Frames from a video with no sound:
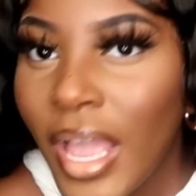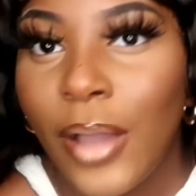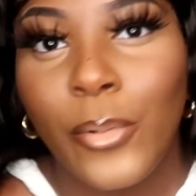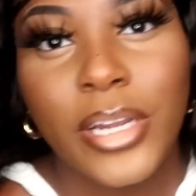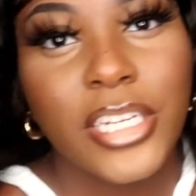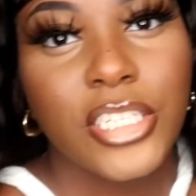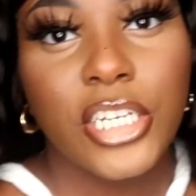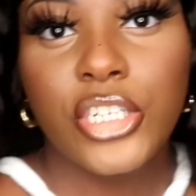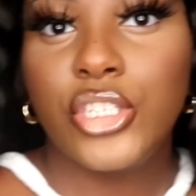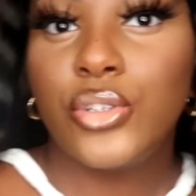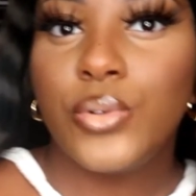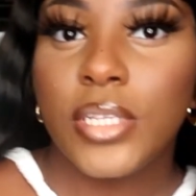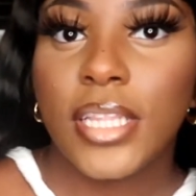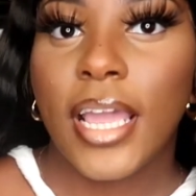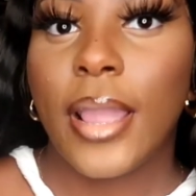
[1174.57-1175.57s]
I wanna start
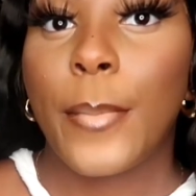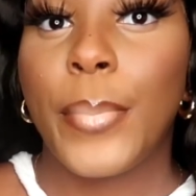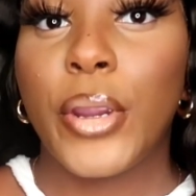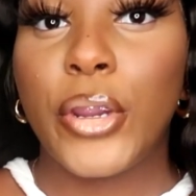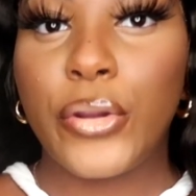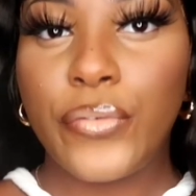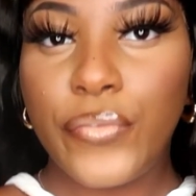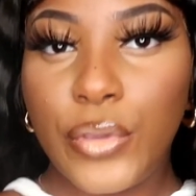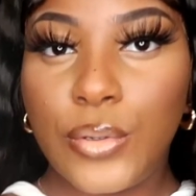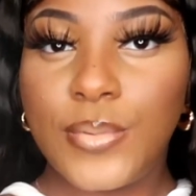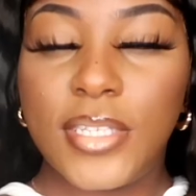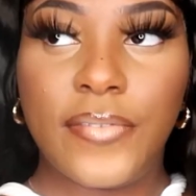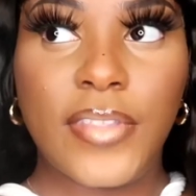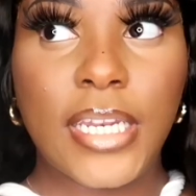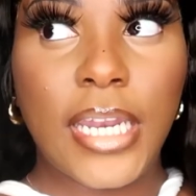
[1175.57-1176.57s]
doing like
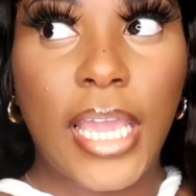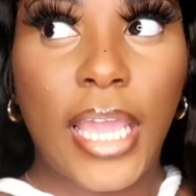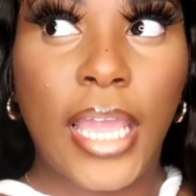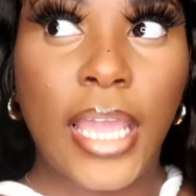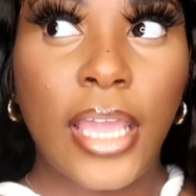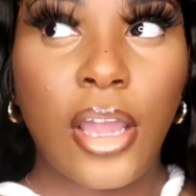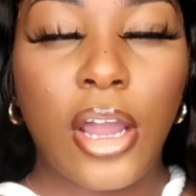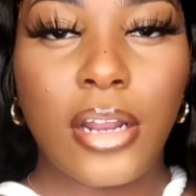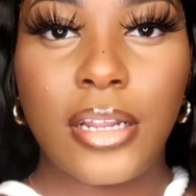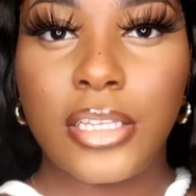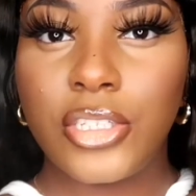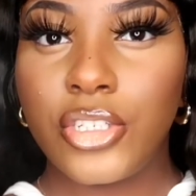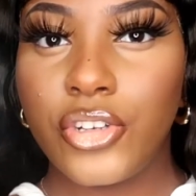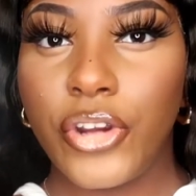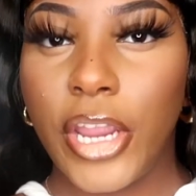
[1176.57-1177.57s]
perfumes of the day on
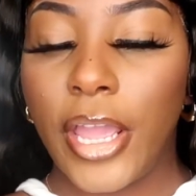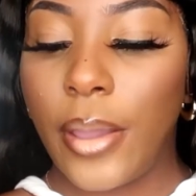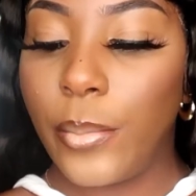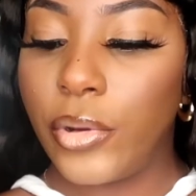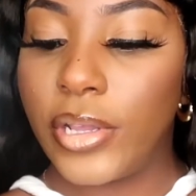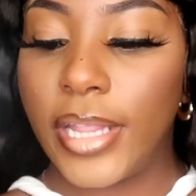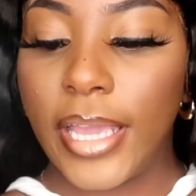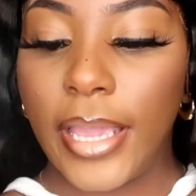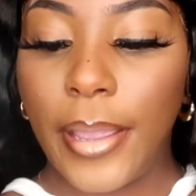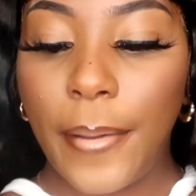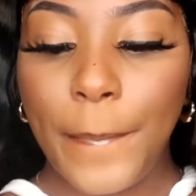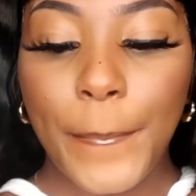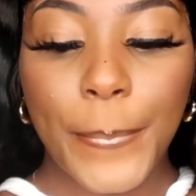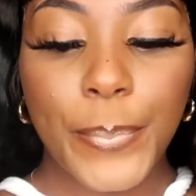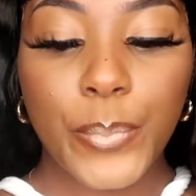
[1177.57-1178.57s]
Instagram or
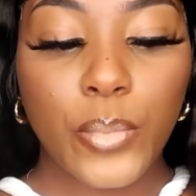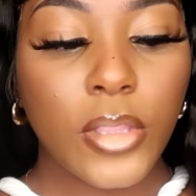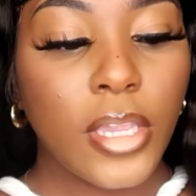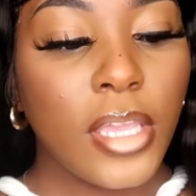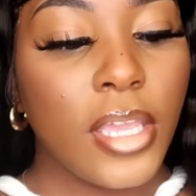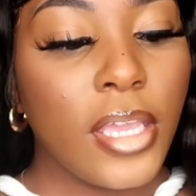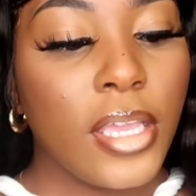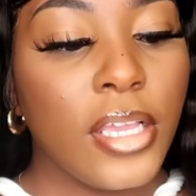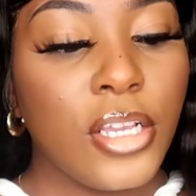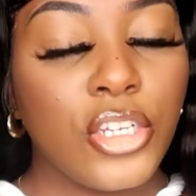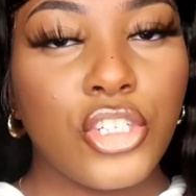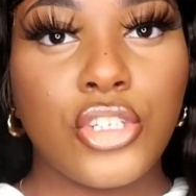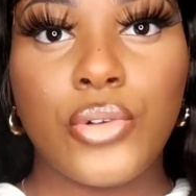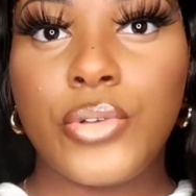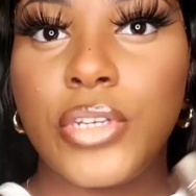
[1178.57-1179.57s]
like
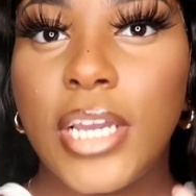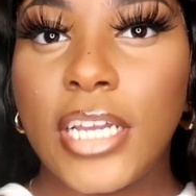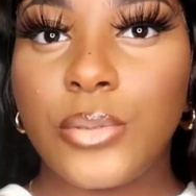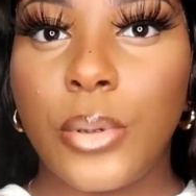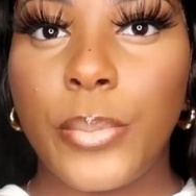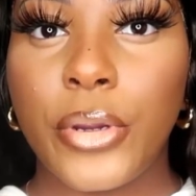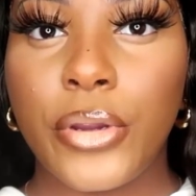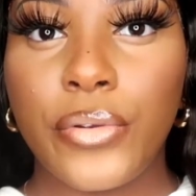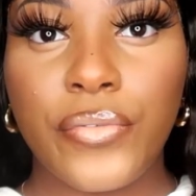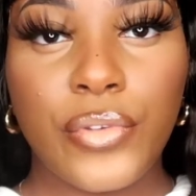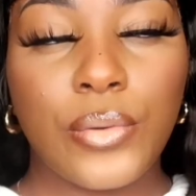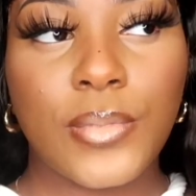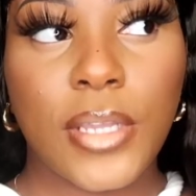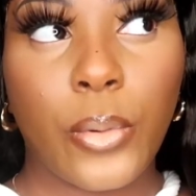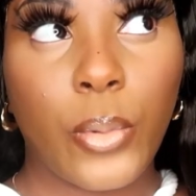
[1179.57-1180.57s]
showing you guys what
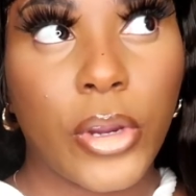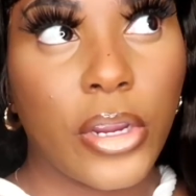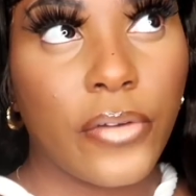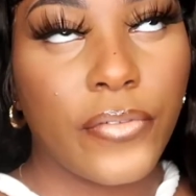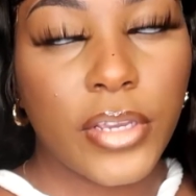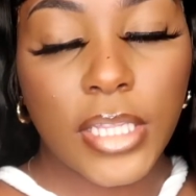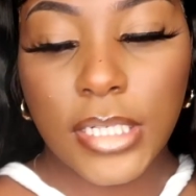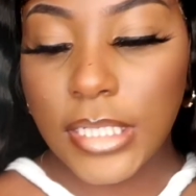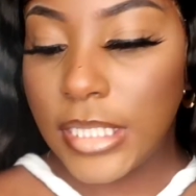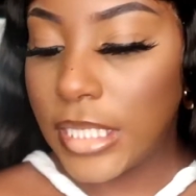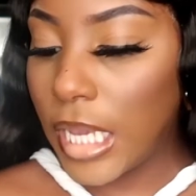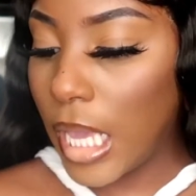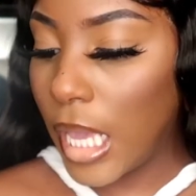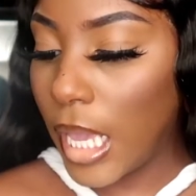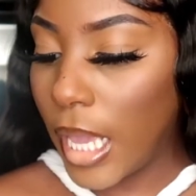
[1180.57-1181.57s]
perfumes I'm wearing for the
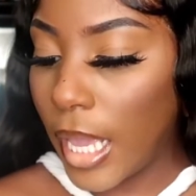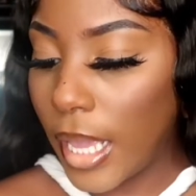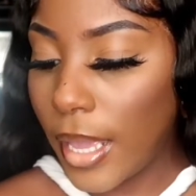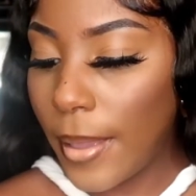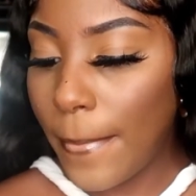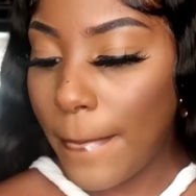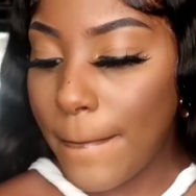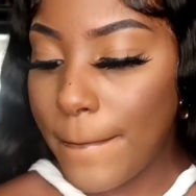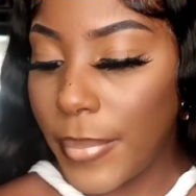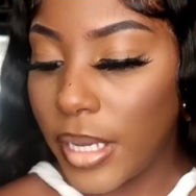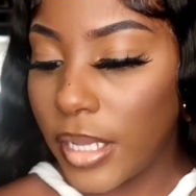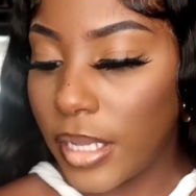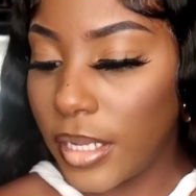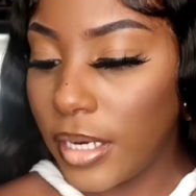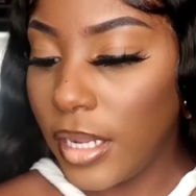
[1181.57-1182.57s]
day,
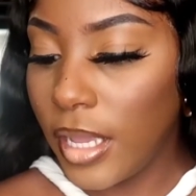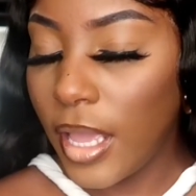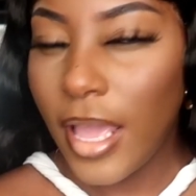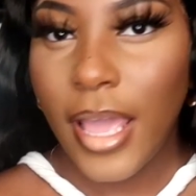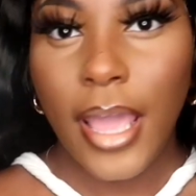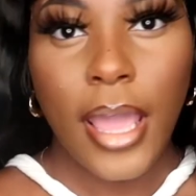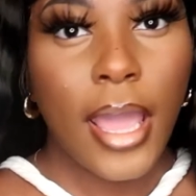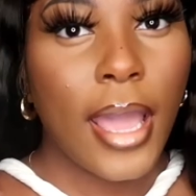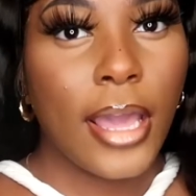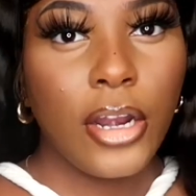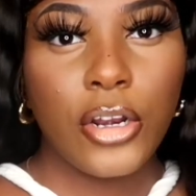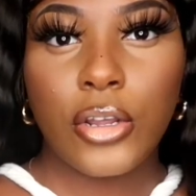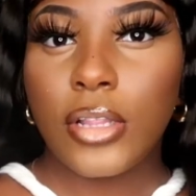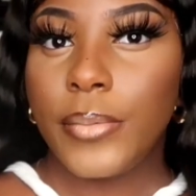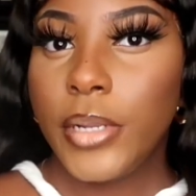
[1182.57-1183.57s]
but I
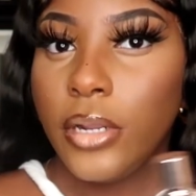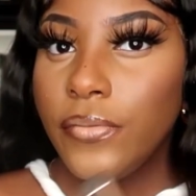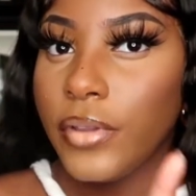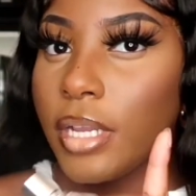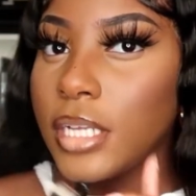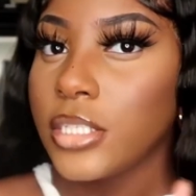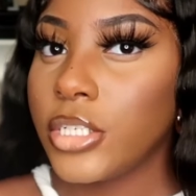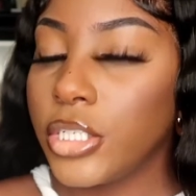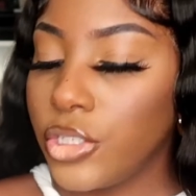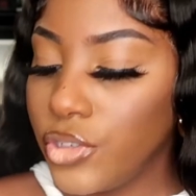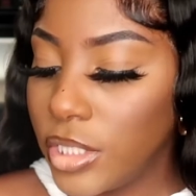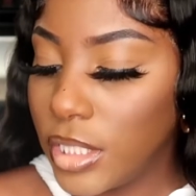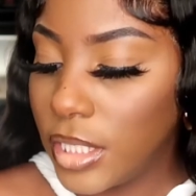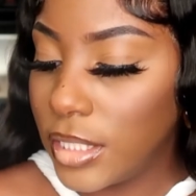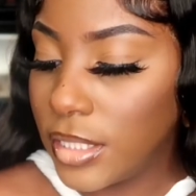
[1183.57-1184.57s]
don't know. Let me know if you guys are
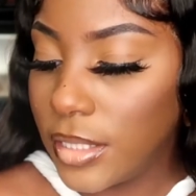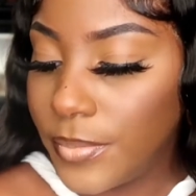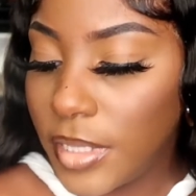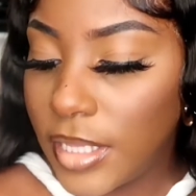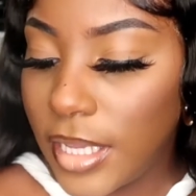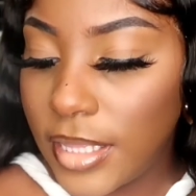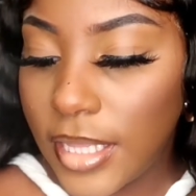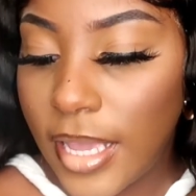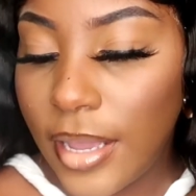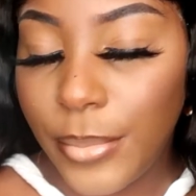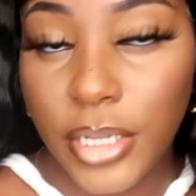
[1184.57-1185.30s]
interested in something like that.